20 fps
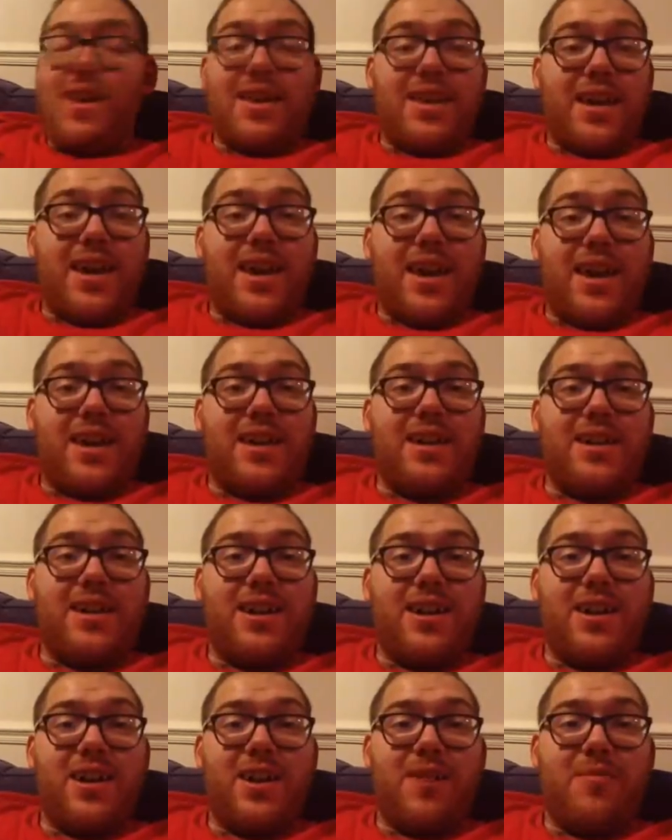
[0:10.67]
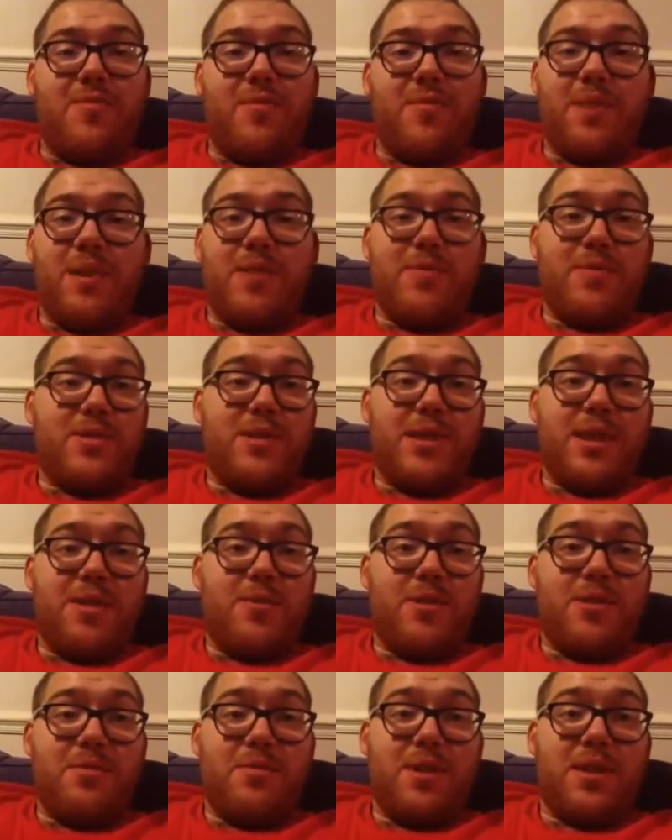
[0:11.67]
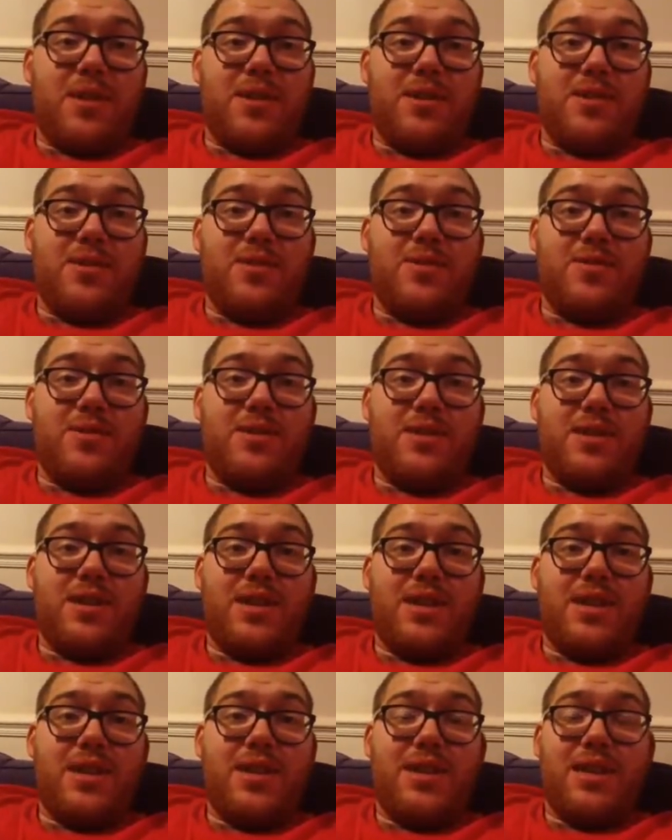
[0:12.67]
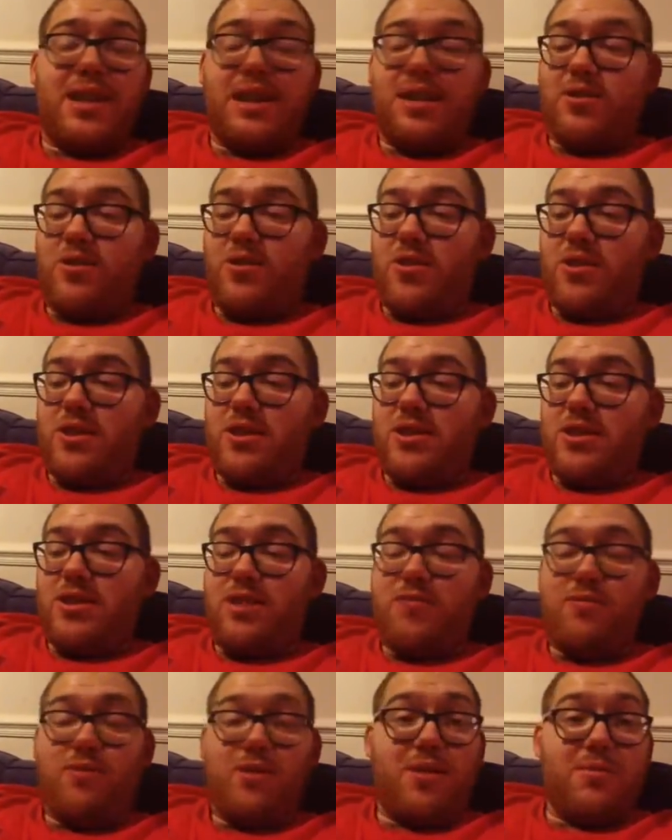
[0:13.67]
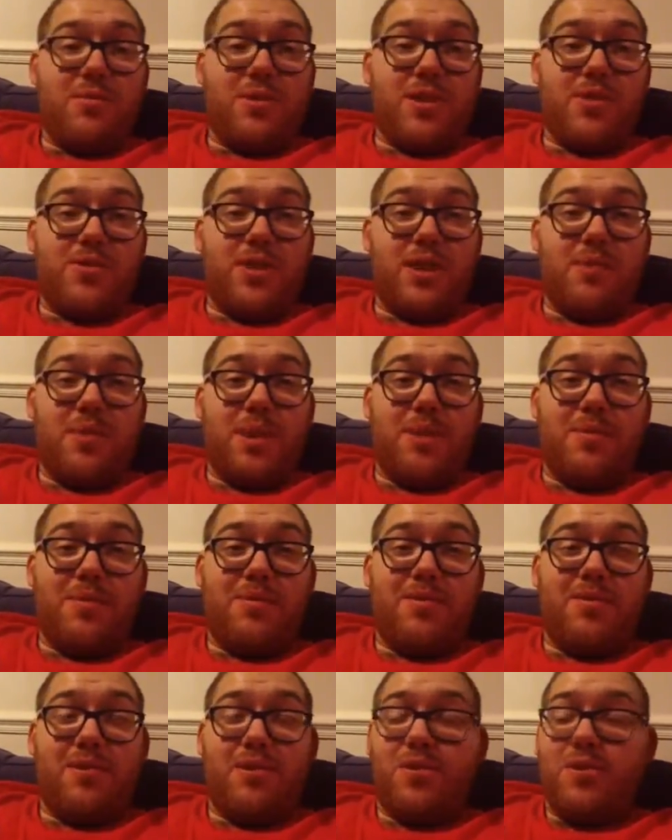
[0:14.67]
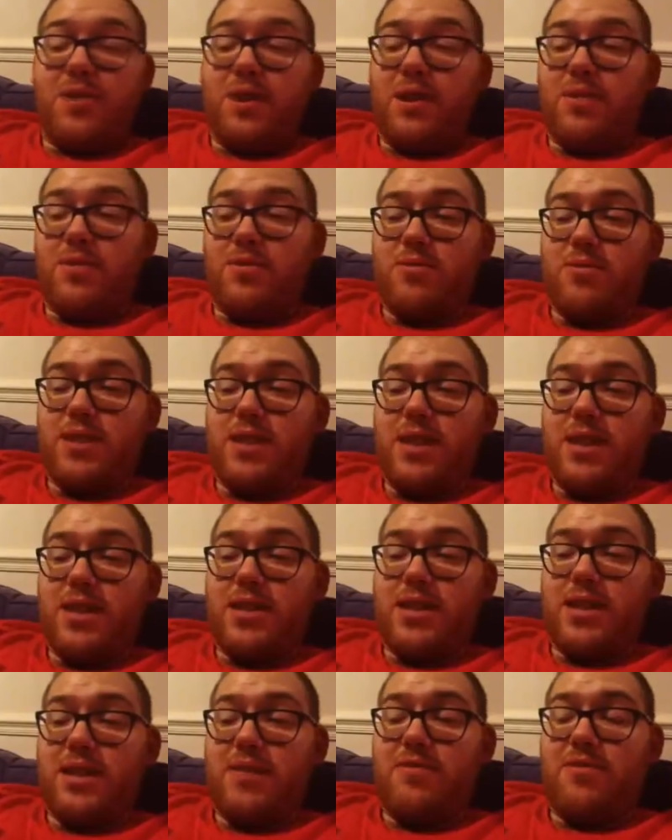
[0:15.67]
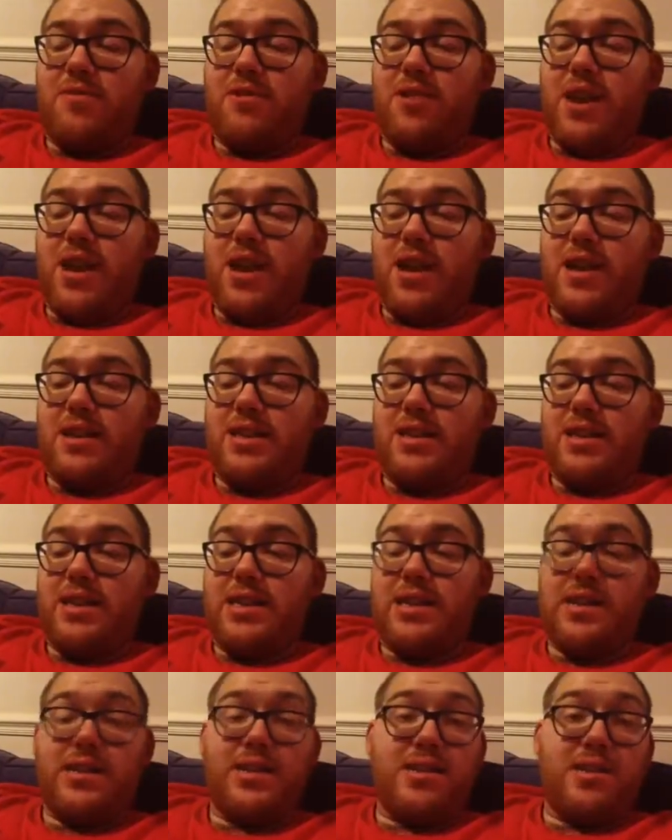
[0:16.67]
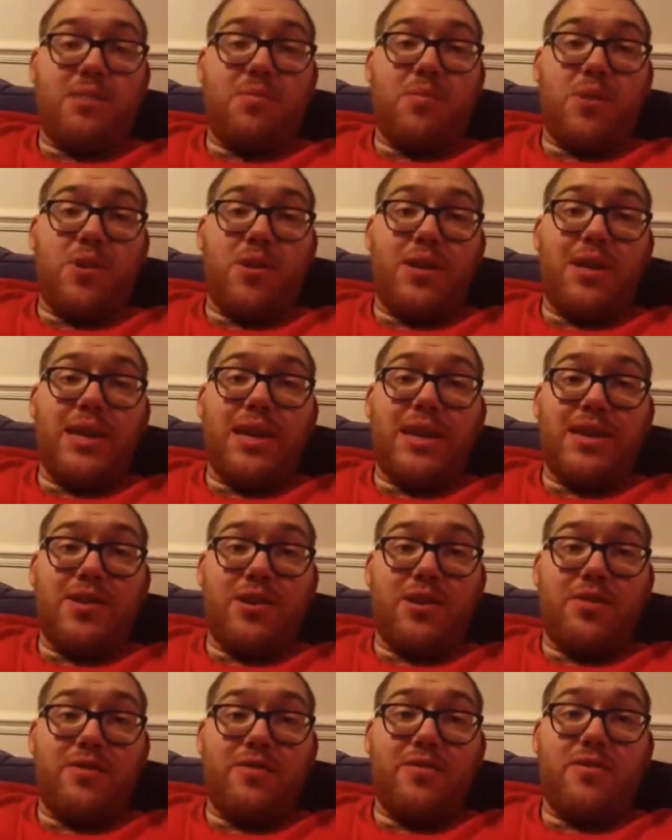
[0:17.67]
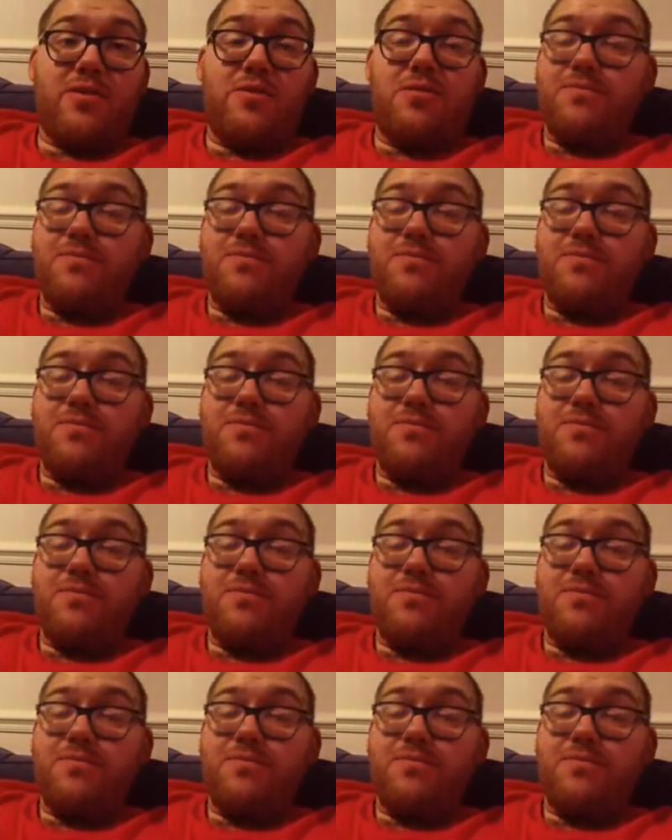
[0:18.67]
we might as well start with the biggest news. And I thought in general it was a great pay-per-view. I was really excited for it, and it didn't disappoint. It kicked off